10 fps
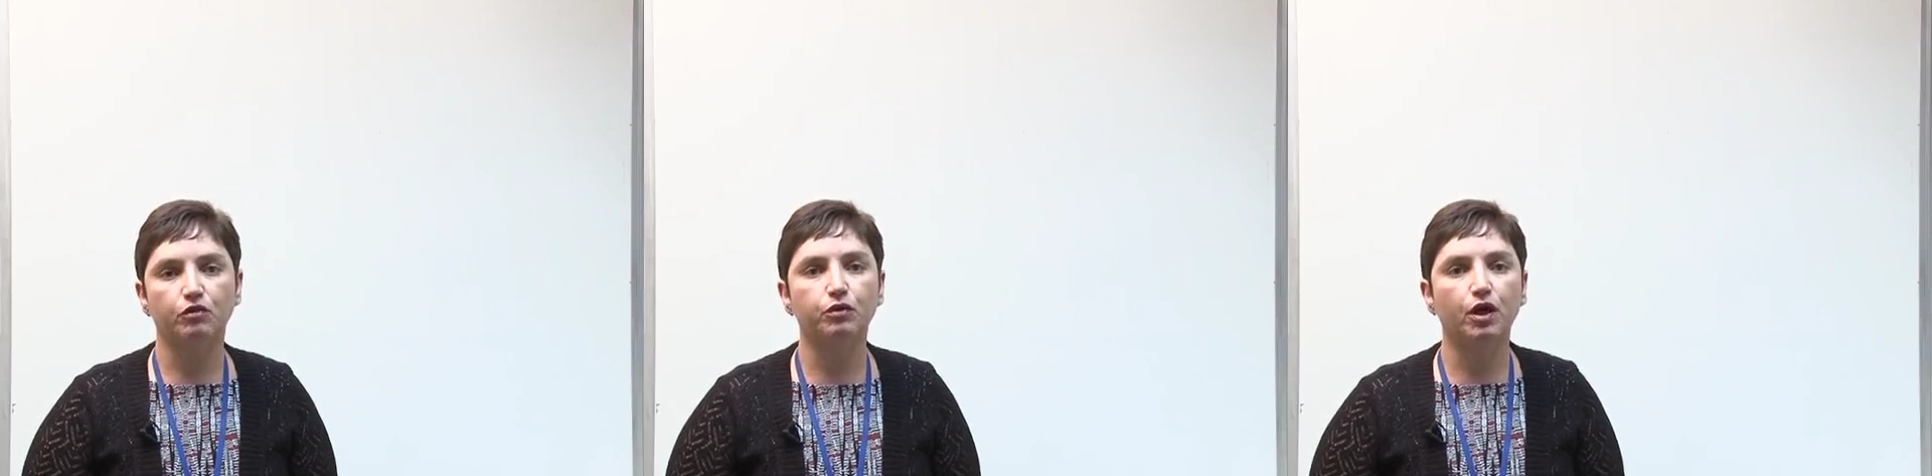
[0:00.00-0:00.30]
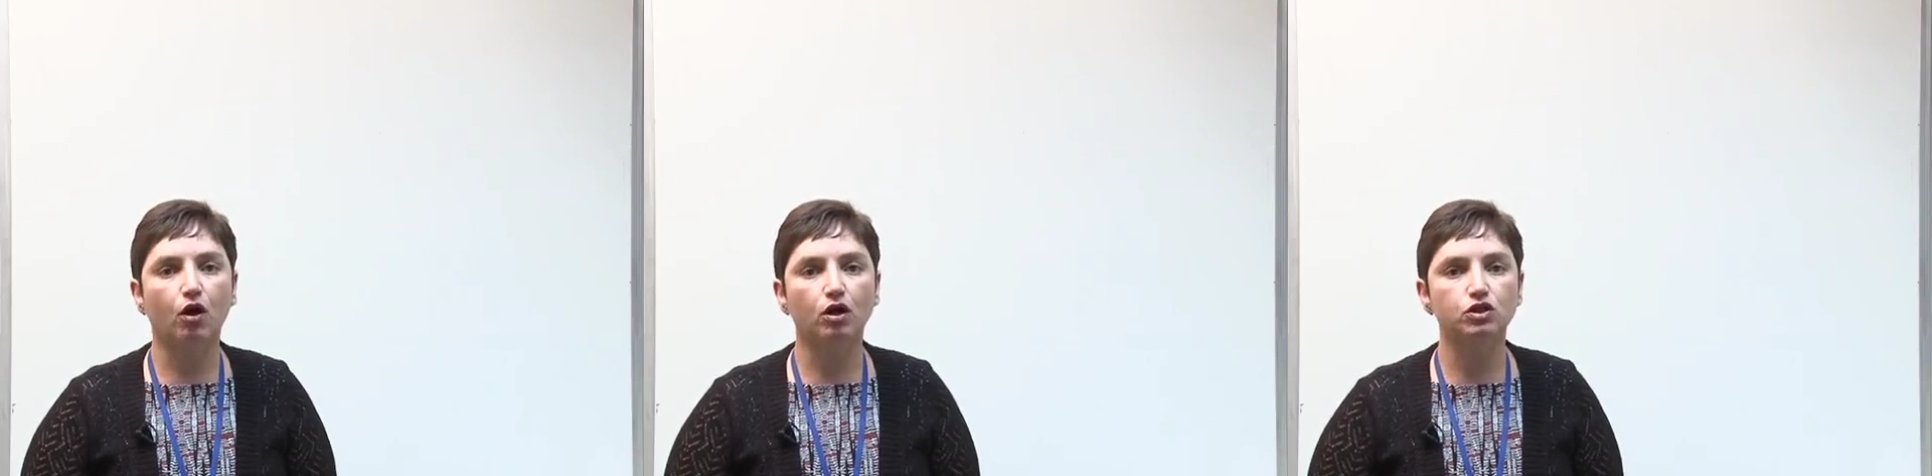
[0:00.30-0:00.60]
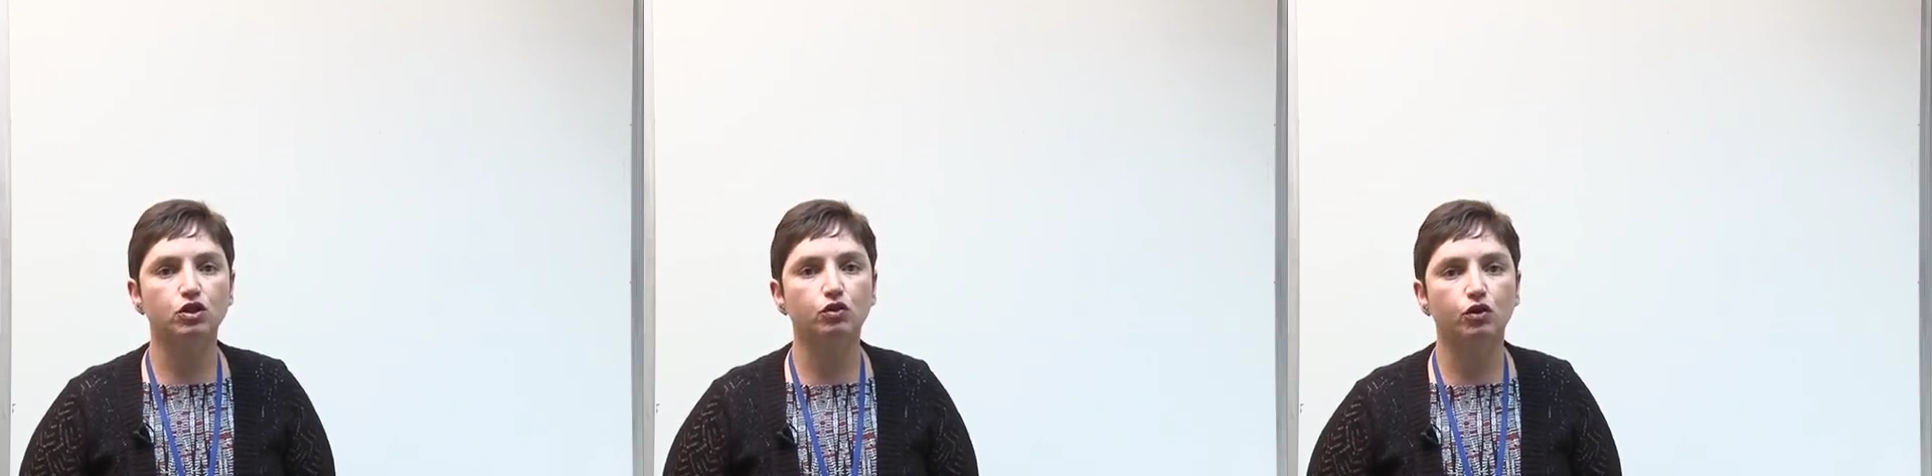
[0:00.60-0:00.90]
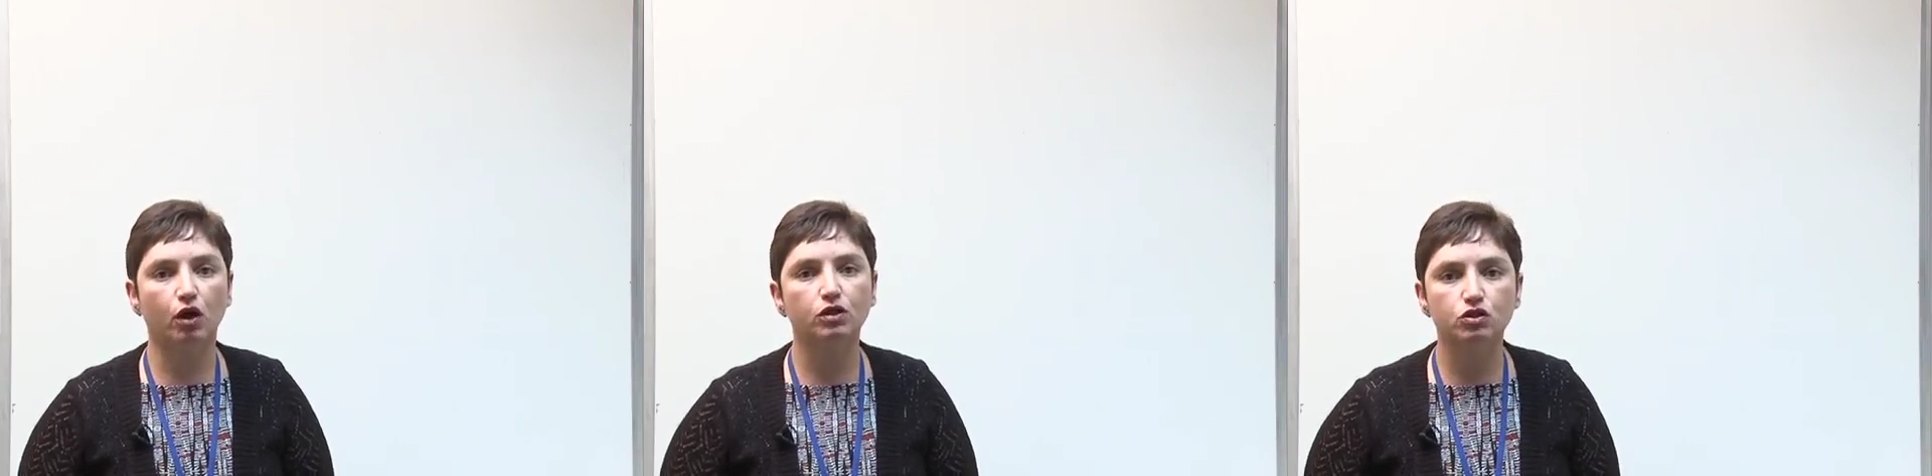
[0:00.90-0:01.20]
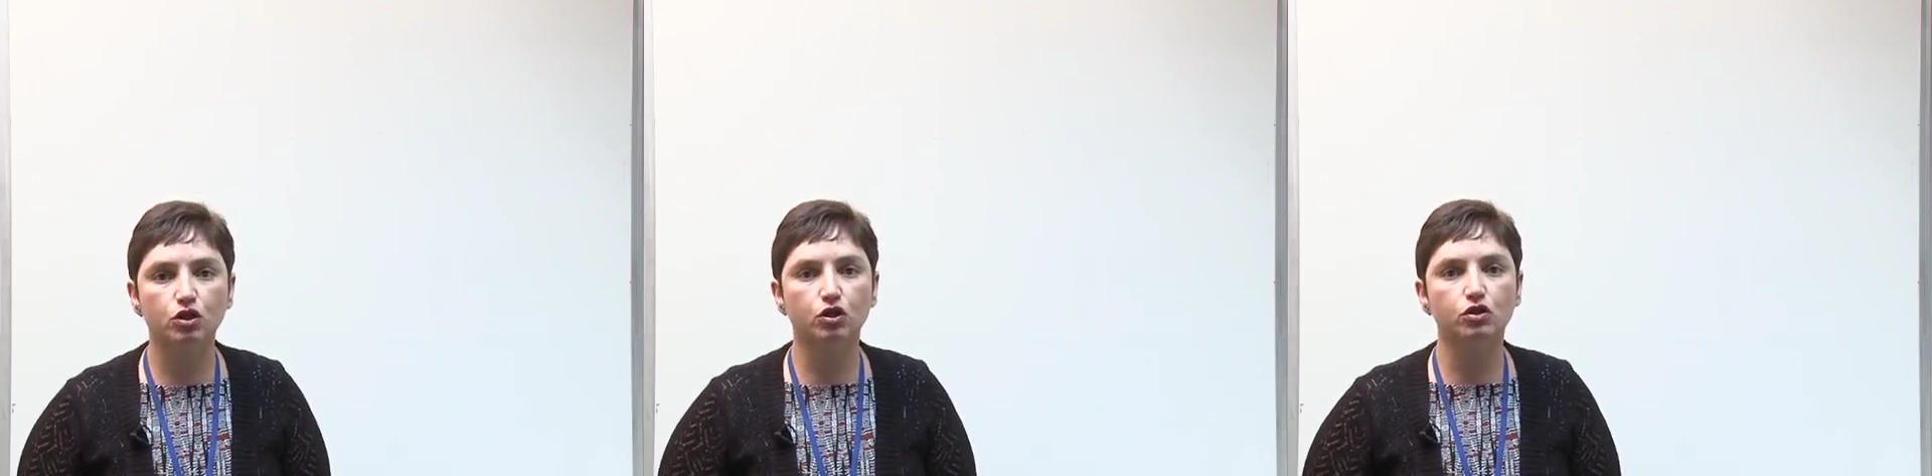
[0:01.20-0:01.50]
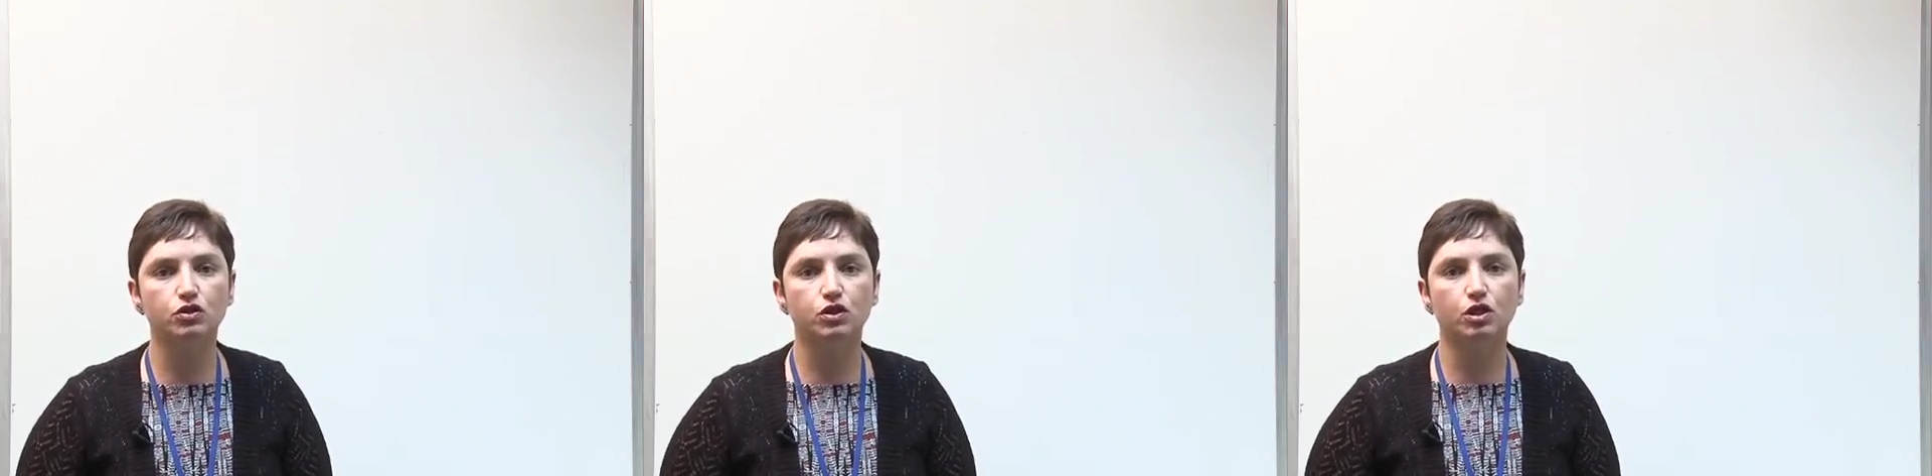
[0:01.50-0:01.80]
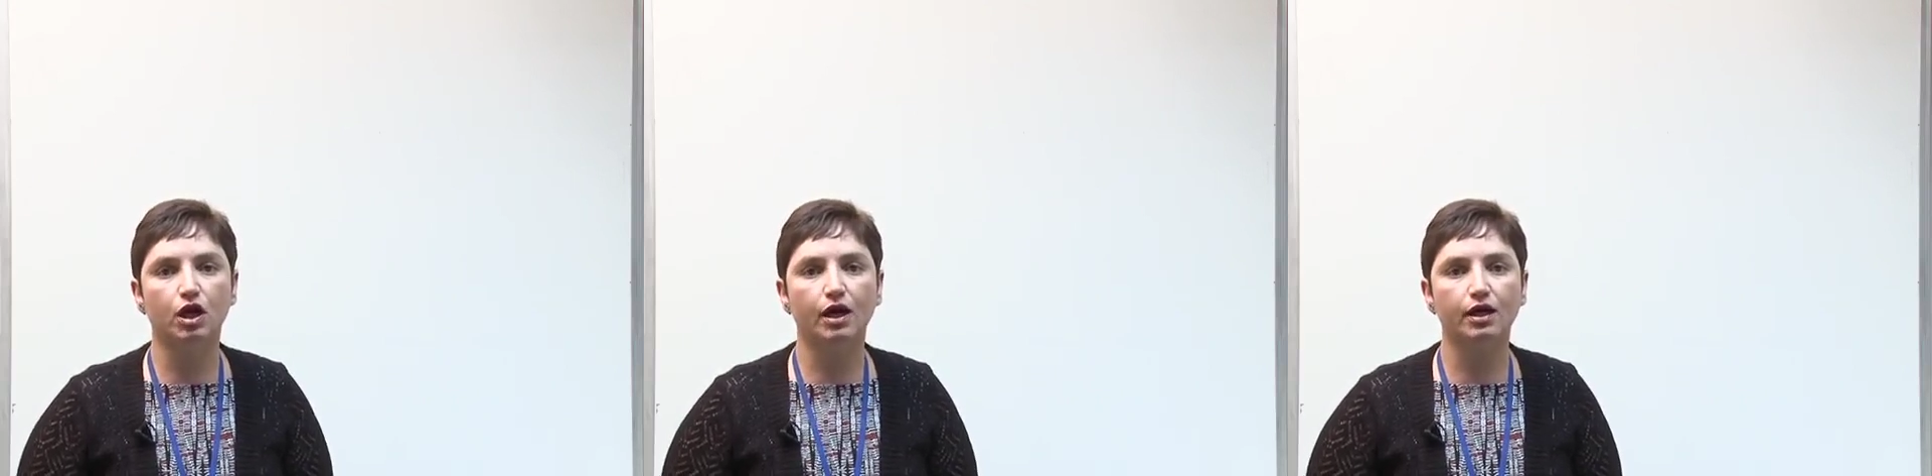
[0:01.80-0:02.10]
If we ask you not to use the
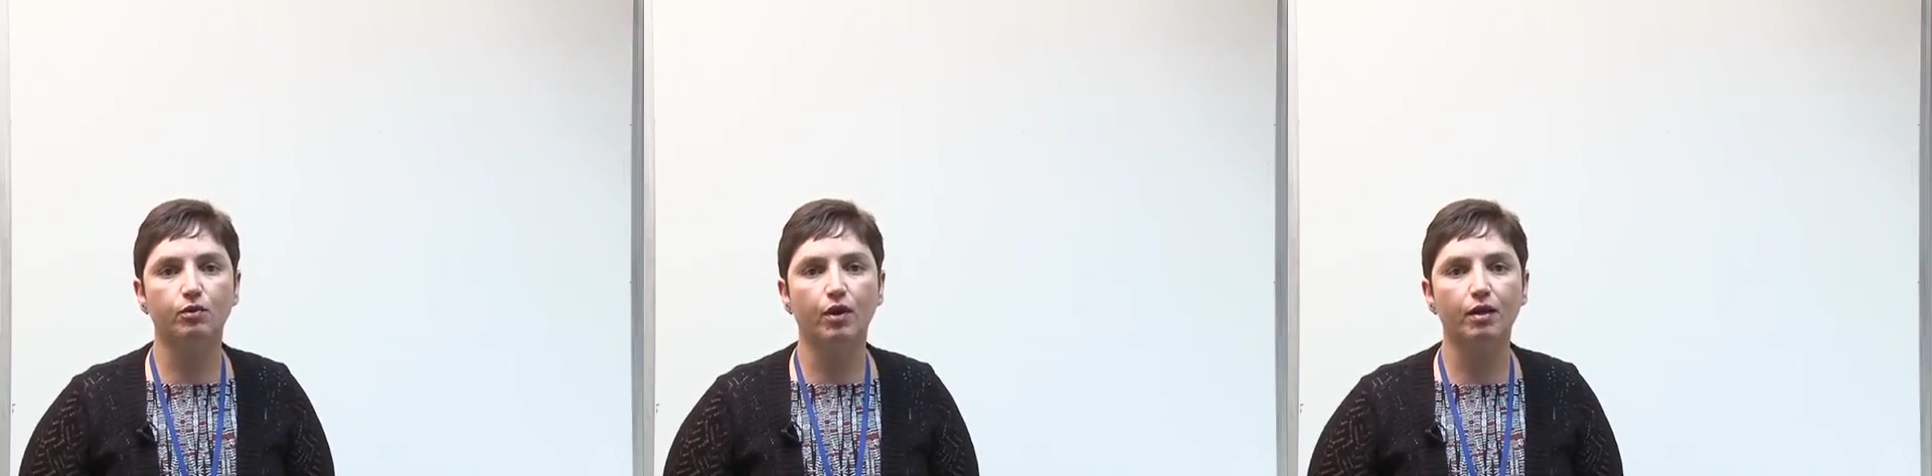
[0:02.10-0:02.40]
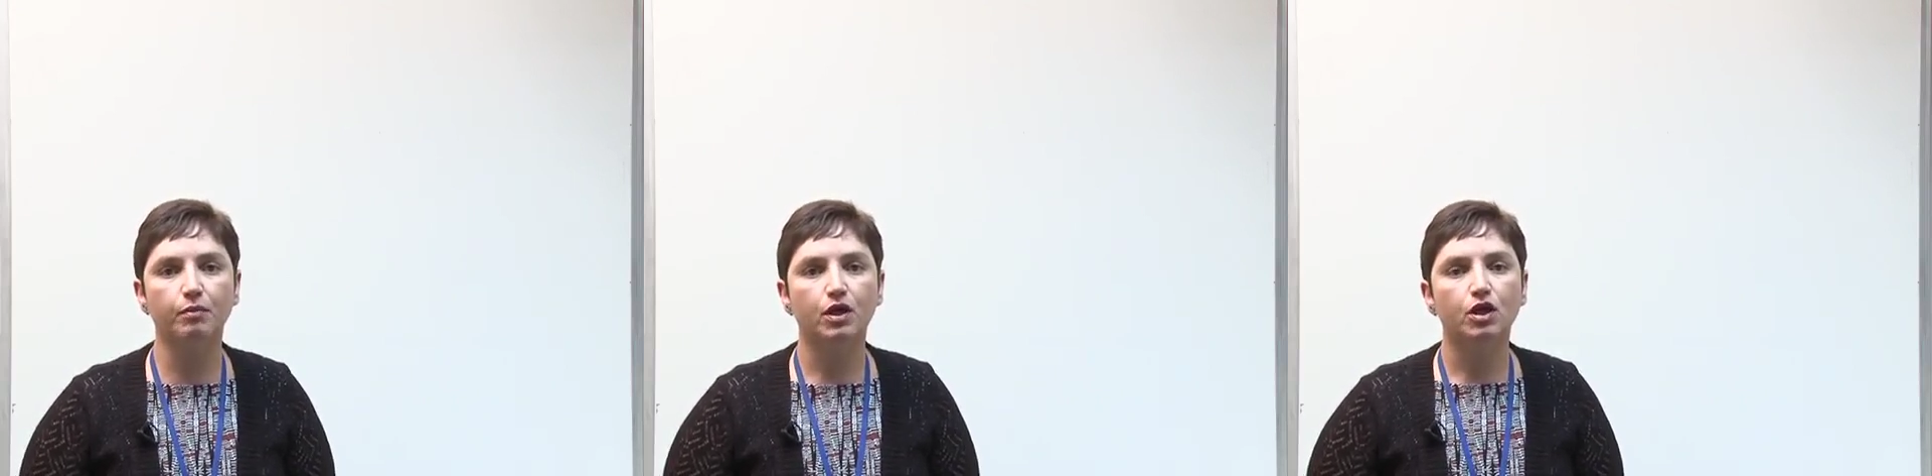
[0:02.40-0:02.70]
diagram,